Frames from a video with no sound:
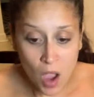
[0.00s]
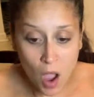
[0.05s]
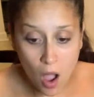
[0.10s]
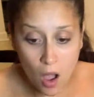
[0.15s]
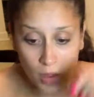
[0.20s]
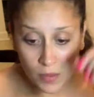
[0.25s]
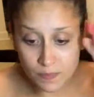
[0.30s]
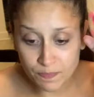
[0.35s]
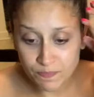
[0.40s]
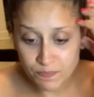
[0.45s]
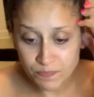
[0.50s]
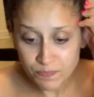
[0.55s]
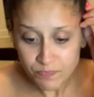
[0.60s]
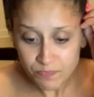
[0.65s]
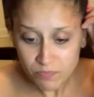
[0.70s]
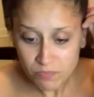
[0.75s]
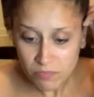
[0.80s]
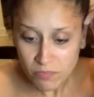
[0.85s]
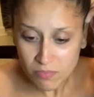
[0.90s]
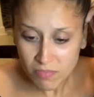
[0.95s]

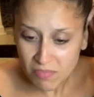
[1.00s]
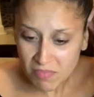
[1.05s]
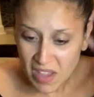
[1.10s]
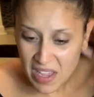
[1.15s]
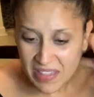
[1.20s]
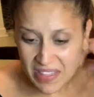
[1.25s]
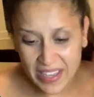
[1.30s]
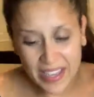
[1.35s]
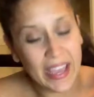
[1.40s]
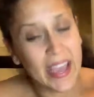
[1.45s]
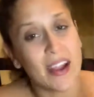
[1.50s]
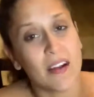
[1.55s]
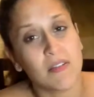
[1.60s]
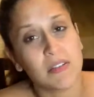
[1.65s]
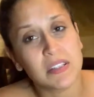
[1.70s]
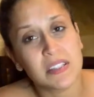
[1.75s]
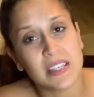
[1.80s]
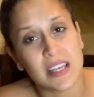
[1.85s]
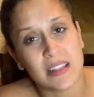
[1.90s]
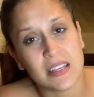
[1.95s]
The
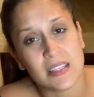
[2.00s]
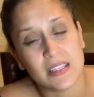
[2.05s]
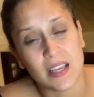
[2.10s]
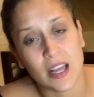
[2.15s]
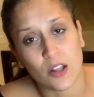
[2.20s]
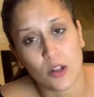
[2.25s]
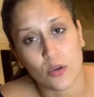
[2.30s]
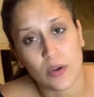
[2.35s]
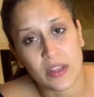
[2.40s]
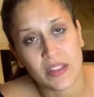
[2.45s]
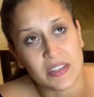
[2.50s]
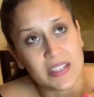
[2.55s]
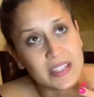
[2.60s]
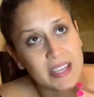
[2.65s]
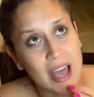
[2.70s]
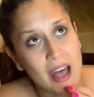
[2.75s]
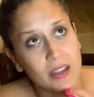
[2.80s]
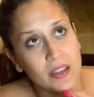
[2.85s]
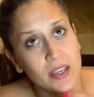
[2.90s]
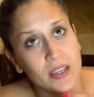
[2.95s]
carrots and the celery and the
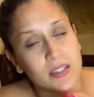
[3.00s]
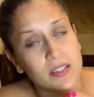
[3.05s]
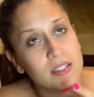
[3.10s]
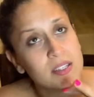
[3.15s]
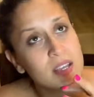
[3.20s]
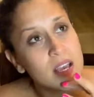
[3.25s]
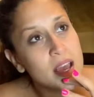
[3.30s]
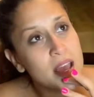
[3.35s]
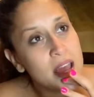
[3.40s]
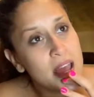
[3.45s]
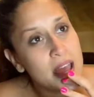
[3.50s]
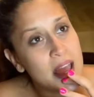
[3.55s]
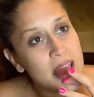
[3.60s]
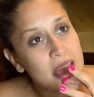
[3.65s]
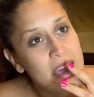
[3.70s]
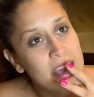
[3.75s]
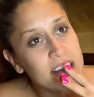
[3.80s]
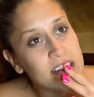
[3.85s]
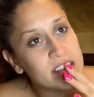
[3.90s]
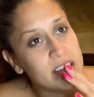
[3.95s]
scallions,
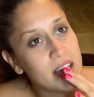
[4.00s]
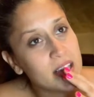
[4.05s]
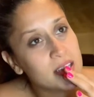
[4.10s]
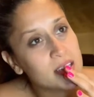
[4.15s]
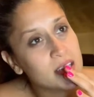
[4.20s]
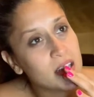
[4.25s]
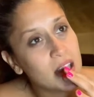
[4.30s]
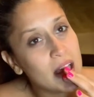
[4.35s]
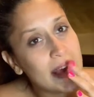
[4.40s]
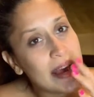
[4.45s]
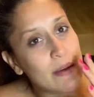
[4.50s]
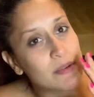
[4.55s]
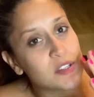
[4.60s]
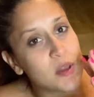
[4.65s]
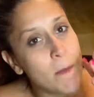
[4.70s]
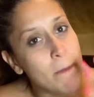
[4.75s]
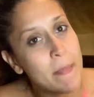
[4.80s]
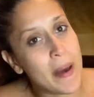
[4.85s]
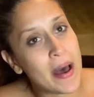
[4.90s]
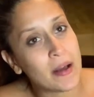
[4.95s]
it tasted like I
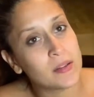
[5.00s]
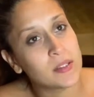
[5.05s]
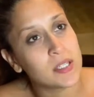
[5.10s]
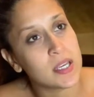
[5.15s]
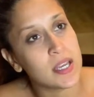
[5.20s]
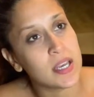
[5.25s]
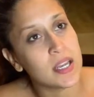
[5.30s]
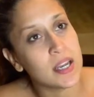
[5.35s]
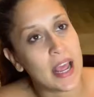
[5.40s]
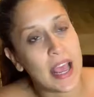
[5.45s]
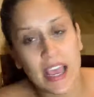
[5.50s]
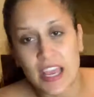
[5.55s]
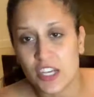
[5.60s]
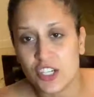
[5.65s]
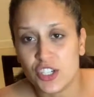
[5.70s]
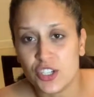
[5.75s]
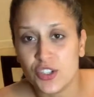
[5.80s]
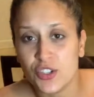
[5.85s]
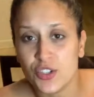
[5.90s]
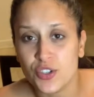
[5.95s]
was about to eat an
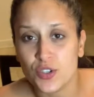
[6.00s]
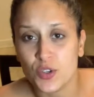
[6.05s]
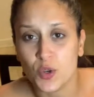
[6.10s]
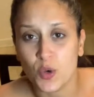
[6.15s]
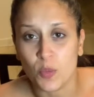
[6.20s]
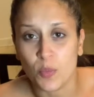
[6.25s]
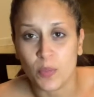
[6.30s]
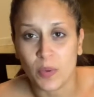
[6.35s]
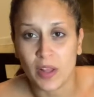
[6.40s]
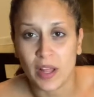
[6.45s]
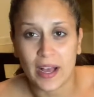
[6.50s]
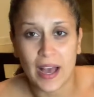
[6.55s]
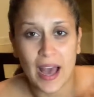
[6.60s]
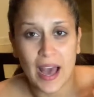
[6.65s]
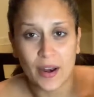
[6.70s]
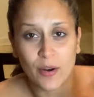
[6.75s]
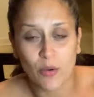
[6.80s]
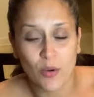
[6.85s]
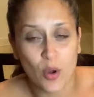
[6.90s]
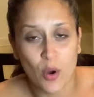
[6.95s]
Asian soup. Like,
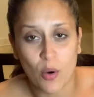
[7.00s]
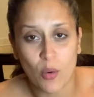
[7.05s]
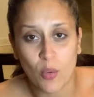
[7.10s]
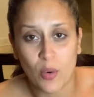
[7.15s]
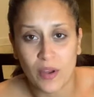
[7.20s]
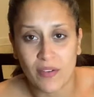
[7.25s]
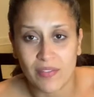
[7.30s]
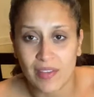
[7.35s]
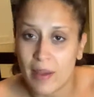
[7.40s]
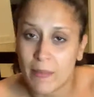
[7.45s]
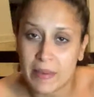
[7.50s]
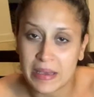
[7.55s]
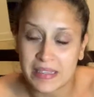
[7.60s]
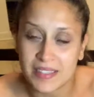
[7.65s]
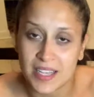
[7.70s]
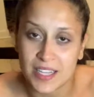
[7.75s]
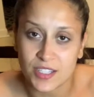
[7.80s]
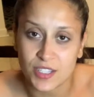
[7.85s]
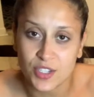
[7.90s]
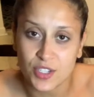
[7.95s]
I don't know if that
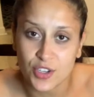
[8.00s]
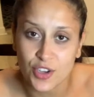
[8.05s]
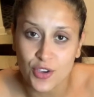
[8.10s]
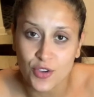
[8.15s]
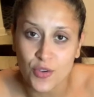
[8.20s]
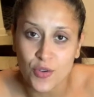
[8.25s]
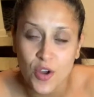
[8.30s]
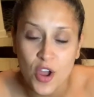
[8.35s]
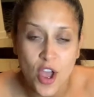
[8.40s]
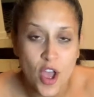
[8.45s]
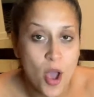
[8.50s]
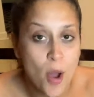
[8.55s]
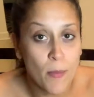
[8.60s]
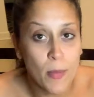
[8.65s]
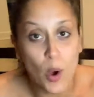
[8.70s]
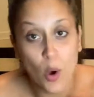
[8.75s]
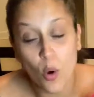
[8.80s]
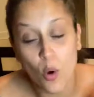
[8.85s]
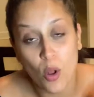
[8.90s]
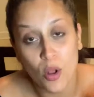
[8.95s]
makes sense to you,
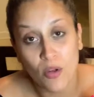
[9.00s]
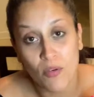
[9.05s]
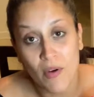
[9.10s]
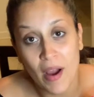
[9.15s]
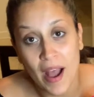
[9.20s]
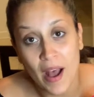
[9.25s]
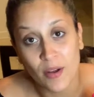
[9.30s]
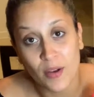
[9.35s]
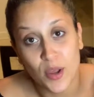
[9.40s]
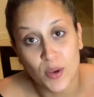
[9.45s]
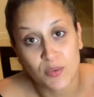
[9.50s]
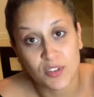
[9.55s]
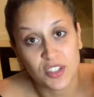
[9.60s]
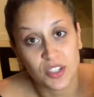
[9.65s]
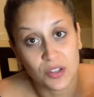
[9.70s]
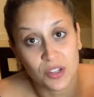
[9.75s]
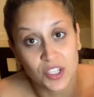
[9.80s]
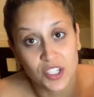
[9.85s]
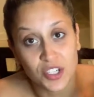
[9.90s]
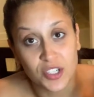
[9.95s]
but all around, it was
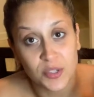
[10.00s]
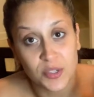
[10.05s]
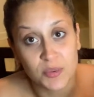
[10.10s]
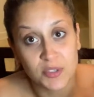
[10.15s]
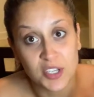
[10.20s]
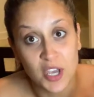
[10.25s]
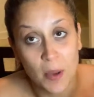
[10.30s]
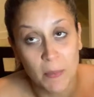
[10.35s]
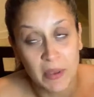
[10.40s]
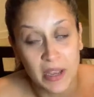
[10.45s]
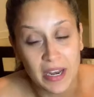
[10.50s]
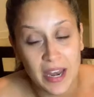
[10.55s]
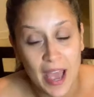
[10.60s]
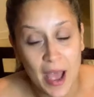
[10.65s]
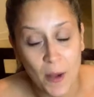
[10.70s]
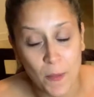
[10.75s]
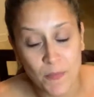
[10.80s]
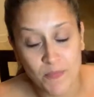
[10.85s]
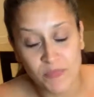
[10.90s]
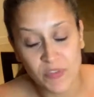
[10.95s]
delicious. It was yummy.
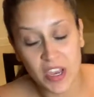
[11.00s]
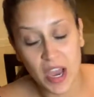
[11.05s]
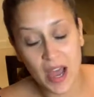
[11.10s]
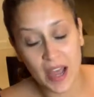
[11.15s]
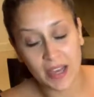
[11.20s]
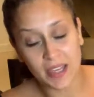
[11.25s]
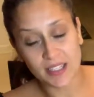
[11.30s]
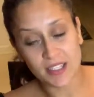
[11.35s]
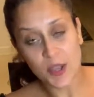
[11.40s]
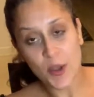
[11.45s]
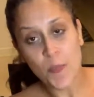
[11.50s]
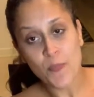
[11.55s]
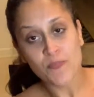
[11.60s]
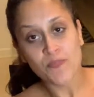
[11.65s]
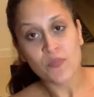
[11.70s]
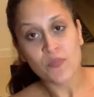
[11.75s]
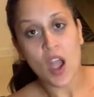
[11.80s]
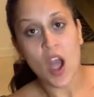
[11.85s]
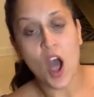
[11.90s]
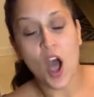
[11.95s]
Now, guys,
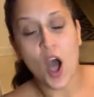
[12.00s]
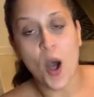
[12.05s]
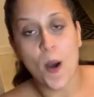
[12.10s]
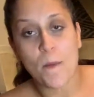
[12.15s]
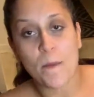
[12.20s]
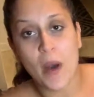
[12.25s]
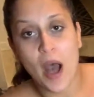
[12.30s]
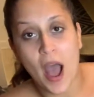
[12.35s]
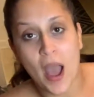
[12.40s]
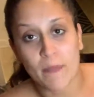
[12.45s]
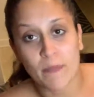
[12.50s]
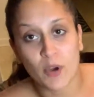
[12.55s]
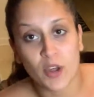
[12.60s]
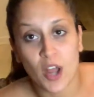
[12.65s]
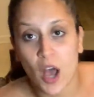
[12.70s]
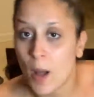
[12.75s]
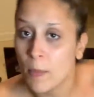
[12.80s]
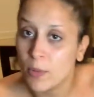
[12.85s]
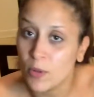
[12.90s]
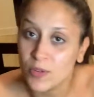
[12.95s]
I'm going
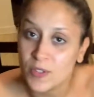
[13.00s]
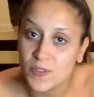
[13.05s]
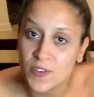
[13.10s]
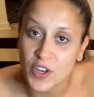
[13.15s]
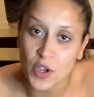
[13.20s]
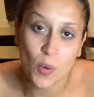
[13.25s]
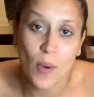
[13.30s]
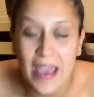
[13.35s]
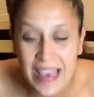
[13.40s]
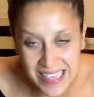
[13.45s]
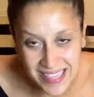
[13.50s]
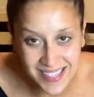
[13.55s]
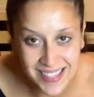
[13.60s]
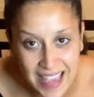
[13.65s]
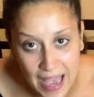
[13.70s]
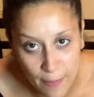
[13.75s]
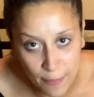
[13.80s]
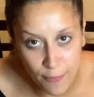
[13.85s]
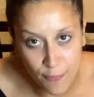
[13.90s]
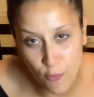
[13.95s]
to upload this video
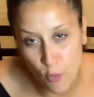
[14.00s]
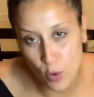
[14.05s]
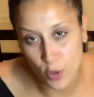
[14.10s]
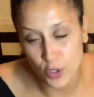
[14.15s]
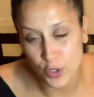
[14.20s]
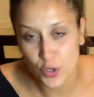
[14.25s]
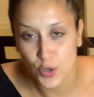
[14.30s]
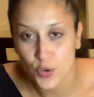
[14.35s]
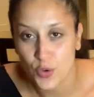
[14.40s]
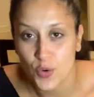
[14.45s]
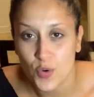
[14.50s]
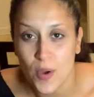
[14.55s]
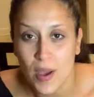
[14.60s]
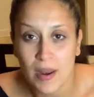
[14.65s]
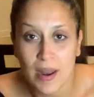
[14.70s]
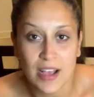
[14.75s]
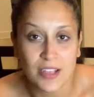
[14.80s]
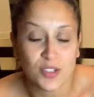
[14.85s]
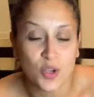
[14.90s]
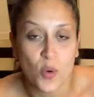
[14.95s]
ASAP for you.
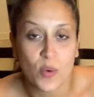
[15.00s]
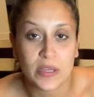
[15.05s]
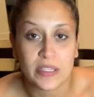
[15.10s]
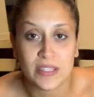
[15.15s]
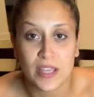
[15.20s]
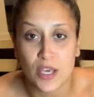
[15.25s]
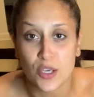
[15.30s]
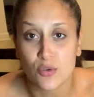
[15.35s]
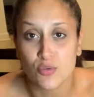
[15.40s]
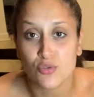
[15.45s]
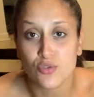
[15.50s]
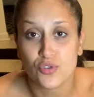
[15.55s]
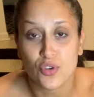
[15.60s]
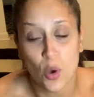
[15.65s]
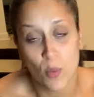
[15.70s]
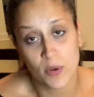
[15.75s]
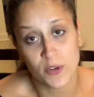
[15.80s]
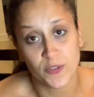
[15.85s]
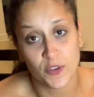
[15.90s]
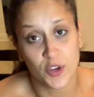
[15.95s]
And as always, thank you
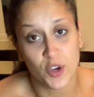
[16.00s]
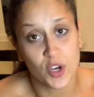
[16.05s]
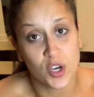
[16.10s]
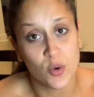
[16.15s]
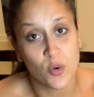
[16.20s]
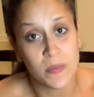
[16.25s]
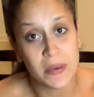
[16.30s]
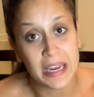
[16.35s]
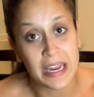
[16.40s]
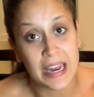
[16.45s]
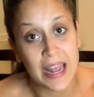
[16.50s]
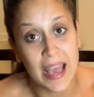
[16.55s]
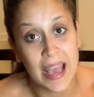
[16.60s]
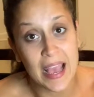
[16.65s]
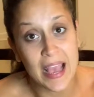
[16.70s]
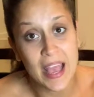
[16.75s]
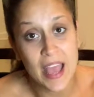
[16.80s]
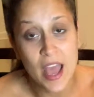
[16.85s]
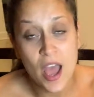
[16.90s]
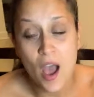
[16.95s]
so much for cooking with me
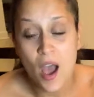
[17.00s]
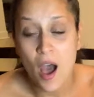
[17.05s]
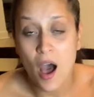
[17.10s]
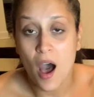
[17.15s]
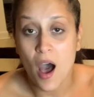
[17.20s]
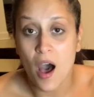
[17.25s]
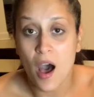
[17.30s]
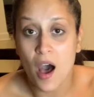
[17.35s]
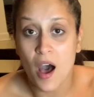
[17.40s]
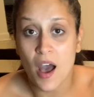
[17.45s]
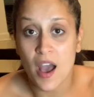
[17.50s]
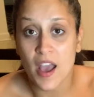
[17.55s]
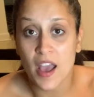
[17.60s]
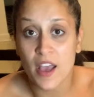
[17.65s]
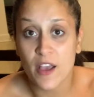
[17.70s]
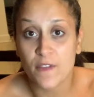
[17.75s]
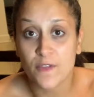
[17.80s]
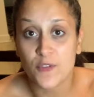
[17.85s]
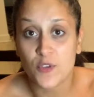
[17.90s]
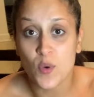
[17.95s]
today.
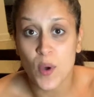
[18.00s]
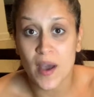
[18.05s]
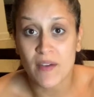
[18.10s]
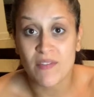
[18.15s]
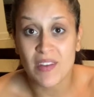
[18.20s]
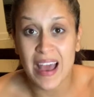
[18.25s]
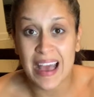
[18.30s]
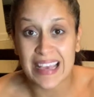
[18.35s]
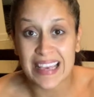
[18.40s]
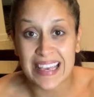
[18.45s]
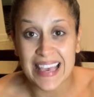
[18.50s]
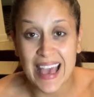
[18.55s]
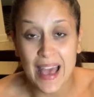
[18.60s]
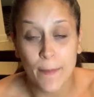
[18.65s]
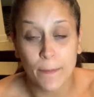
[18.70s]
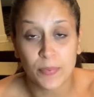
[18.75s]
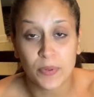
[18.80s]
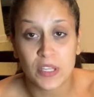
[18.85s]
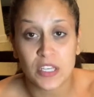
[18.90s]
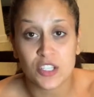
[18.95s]
If you have not
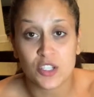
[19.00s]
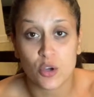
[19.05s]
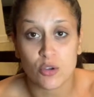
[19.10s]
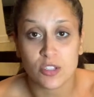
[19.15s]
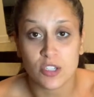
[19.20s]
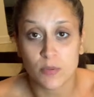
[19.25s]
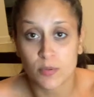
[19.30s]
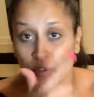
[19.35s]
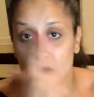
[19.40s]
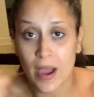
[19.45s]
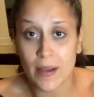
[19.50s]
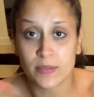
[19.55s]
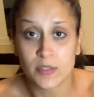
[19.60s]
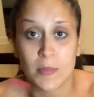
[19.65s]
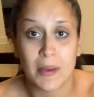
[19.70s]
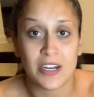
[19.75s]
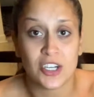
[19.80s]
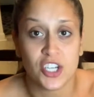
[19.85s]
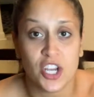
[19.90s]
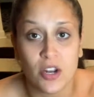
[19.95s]
yet, please go subscribe
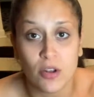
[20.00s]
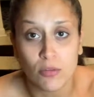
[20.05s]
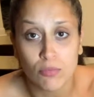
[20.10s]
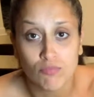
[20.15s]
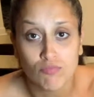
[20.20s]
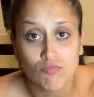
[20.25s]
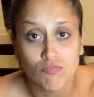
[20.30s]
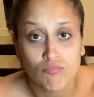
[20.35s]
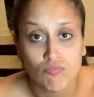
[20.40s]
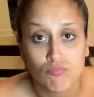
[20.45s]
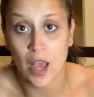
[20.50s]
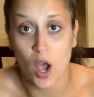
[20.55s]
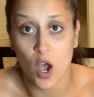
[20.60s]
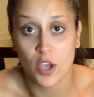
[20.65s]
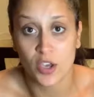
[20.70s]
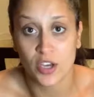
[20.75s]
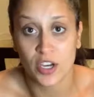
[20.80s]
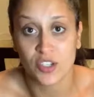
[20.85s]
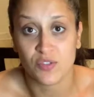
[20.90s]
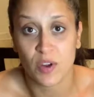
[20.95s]
to my channel. Now,
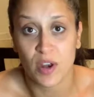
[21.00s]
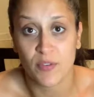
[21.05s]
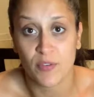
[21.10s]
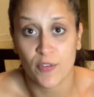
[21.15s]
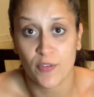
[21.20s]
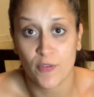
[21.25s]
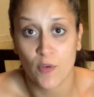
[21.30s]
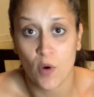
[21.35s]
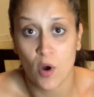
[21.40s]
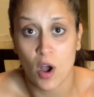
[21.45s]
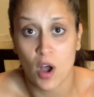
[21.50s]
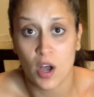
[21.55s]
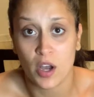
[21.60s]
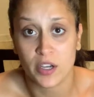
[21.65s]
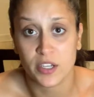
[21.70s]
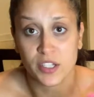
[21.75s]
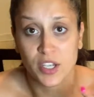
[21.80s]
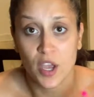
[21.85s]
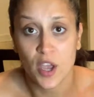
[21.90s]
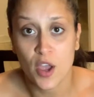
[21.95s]
are you guys ready for 4
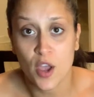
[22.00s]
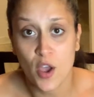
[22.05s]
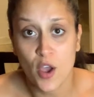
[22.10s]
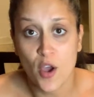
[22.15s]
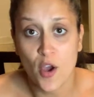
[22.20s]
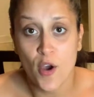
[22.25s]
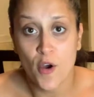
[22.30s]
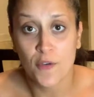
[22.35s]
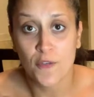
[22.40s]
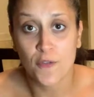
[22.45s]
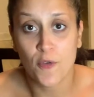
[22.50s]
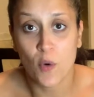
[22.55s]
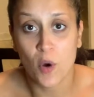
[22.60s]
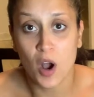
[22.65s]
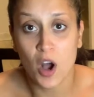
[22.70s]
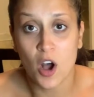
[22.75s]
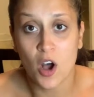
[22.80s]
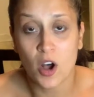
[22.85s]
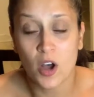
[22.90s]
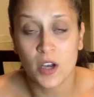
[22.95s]
hugs?
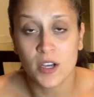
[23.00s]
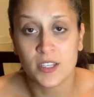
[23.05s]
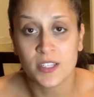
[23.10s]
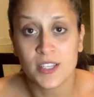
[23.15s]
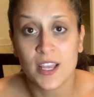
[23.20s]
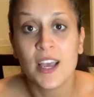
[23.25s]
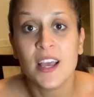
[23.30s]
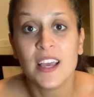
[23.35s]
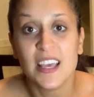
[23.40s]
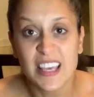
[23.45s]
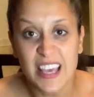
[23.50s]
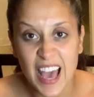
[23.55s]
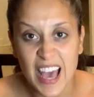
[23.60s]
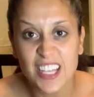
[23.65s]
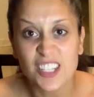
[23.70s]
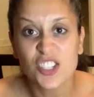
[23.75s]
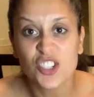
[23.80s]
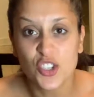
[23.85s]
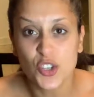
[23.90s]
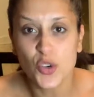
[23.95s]
4 hugs?
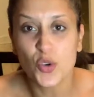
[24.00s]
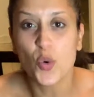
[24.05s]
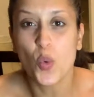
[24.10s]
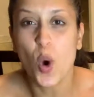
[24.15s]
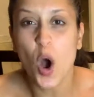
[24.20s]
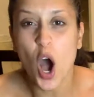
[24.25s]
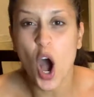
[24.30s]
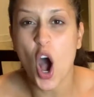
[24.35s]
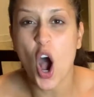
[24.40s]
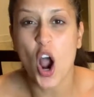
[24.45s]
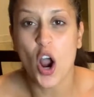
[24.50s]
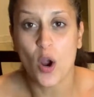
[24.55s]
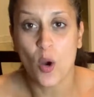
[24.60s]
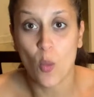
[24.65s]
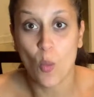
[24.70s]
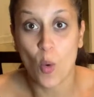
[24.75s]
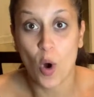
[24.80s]
Yes, you are.